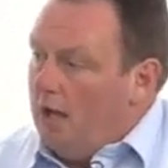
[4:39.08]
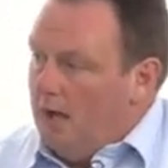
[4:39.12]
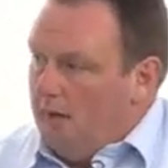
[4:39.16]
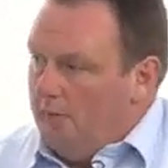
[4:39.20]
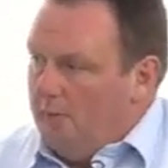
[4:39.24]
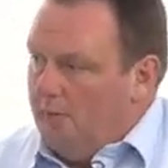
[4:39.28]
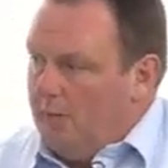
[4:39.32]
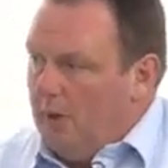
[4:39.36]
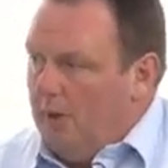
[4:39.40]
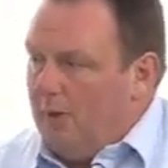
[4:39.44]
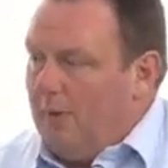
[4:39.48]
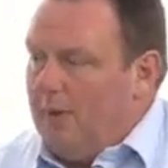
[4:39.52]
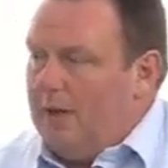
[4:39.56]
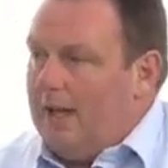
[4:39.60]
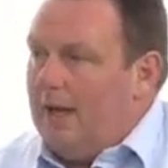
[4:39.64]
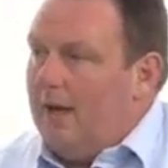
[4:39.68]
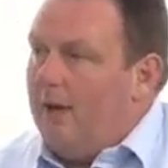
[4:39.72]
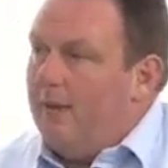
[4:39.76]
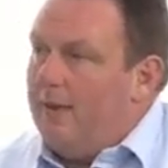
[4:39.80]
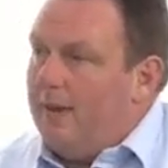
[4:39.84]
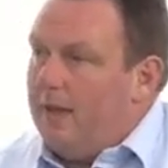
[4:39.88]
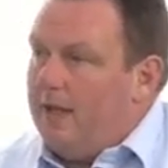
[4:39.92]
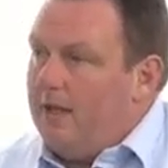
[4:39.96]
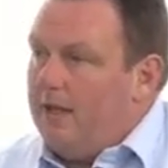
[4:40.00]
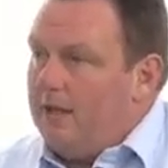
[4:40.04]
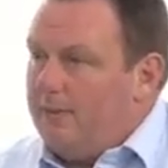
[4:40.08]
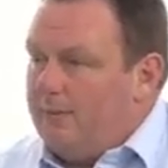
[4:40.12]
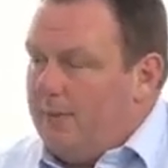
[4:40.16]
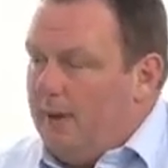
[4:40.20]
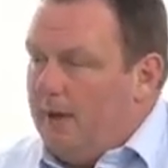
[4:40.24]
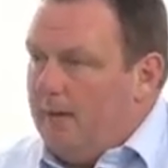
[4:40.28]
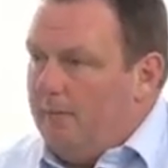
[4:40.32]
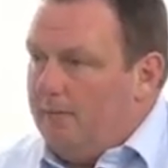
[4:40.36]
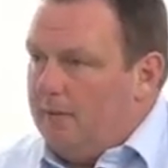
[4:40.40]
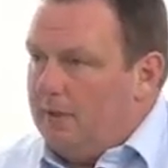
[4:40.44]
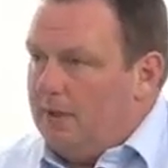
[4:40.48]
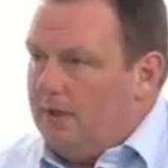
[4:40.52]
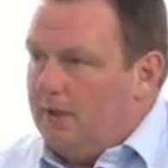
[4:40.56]
But without these
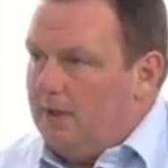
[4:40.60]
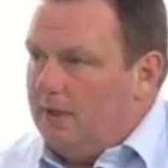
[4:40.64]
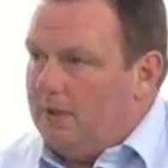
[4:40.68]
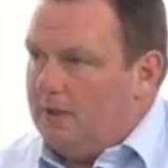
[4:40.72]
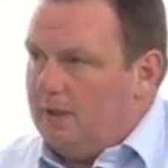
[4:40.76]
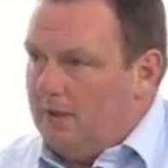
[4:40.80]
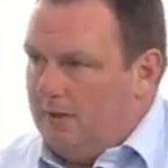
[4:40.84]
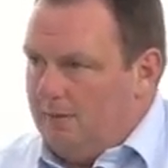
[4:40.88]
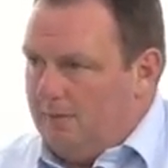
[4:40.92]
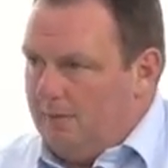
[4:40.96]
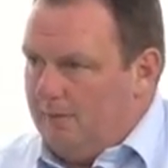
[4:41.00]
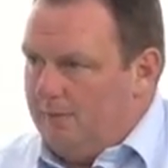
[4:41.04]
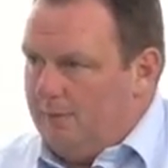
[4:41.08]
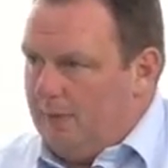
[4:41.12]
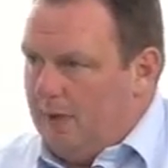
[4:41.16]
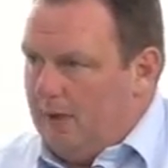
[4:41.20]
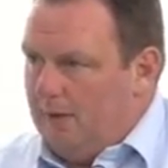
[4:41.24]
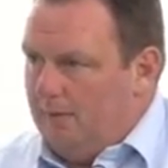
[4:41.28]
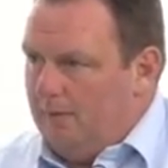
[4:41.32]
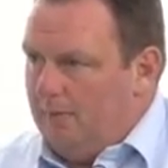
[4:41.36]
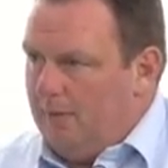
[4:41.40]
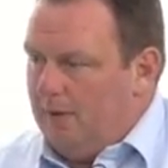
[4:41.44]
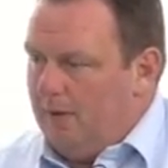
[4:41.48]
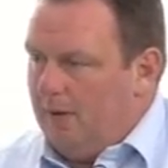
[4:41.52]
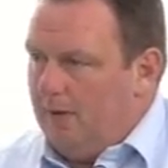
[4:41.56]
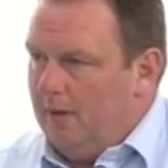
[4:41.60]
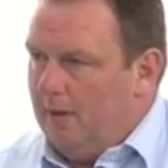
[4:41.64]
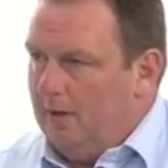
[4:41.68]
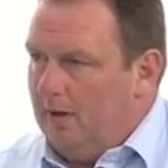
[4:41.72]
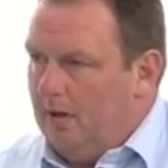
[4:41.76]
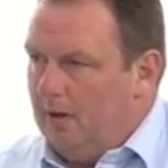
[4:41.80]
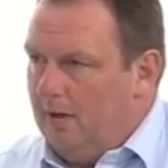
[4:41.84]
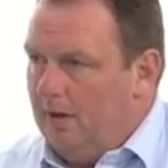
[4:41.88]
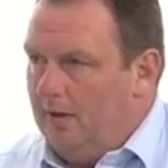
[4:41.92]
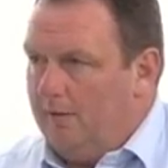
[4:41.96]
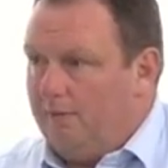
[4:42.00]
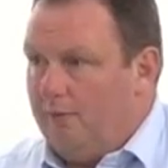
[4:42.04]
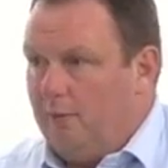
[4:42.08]
pumps and this type of pump,
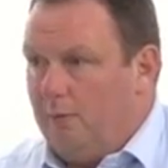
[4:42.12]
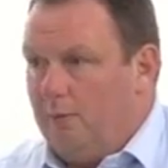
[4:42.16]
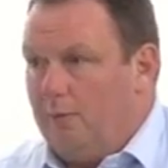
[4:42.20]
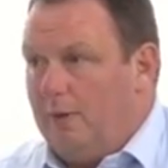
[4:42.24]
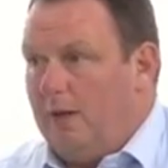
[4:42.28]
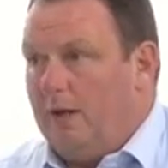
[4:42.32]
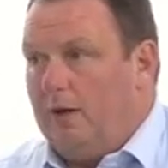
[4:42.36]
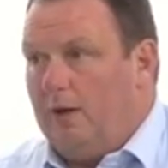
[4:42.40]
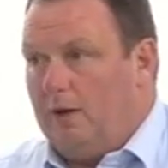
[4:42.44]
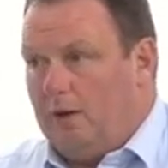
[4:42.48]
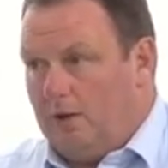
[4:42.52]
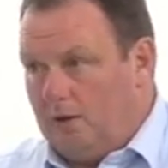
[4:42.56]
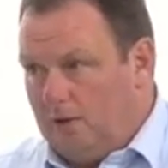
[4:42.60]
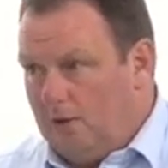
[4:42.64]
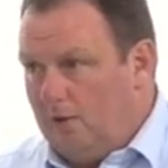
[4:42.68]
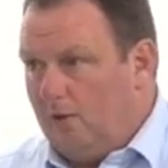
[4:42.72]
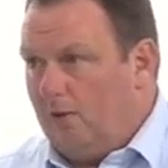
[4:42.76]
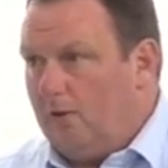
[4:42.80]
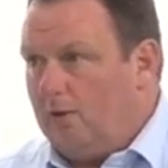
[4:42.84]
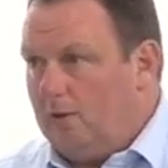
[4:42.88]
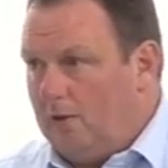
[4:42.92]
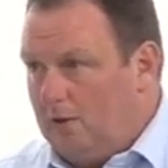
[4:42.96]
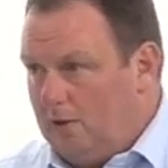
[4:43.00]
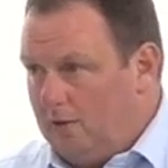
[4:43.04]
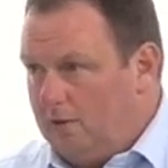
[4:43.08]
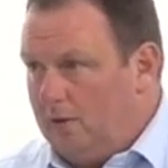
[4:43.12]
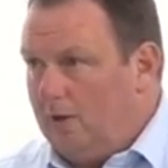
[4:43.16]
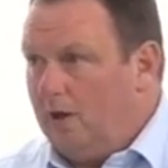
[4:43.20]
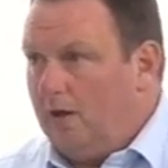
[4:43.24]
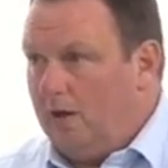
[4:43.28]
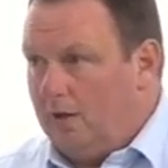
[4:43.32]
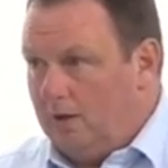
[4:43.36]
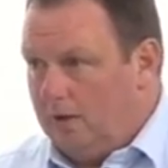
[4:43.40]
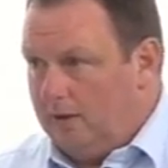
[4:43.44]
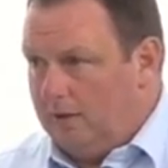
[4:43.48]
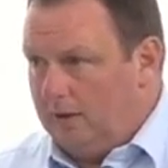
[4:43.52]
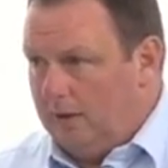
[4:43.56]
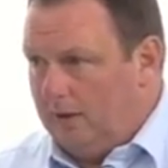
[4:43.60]
life would be a lot
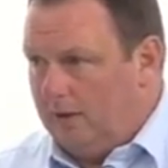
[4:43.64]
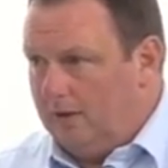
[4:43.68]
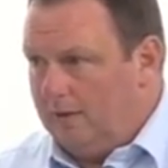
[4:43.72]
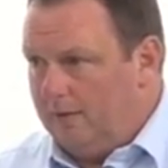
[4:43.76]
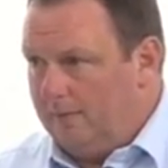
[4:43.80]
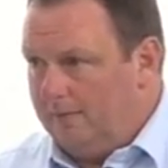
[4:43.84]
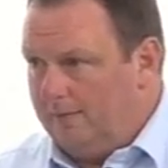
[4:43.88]
harder